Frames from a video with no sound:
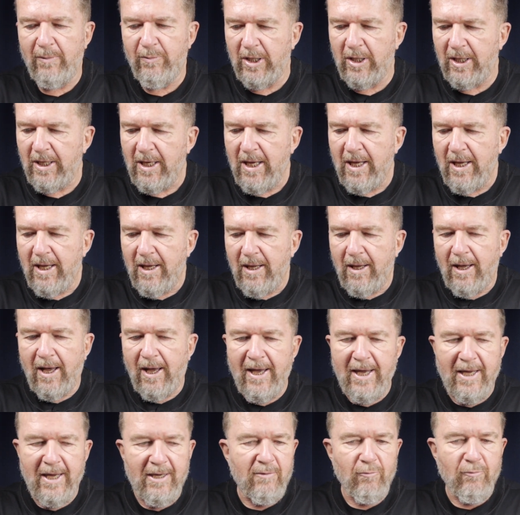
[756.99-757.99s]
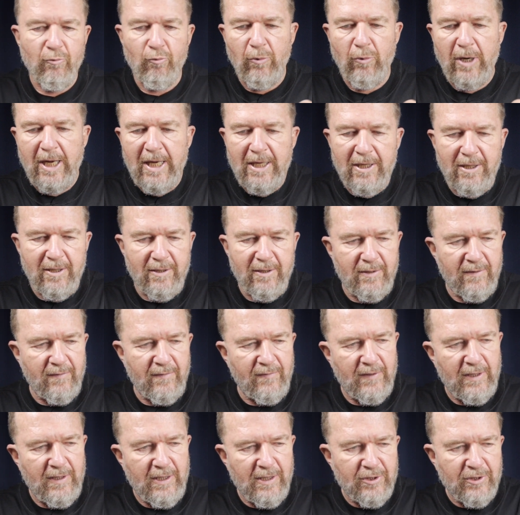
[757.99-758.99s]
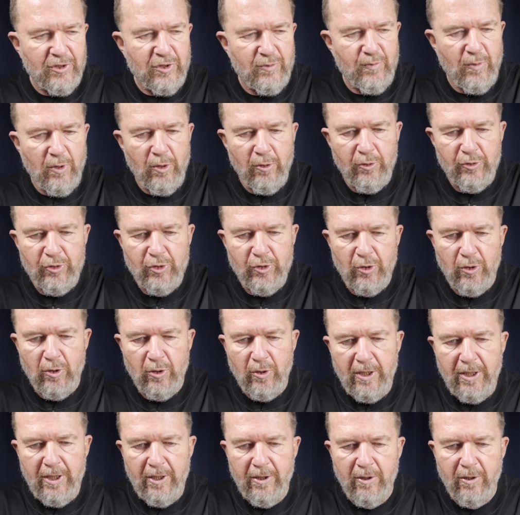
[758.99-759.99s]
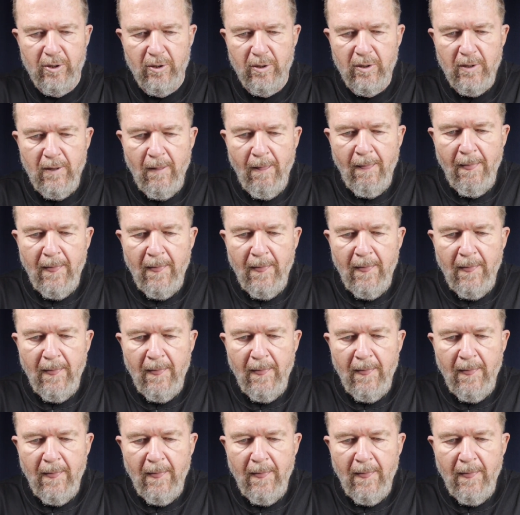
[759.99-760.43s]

But I rated the exposure here.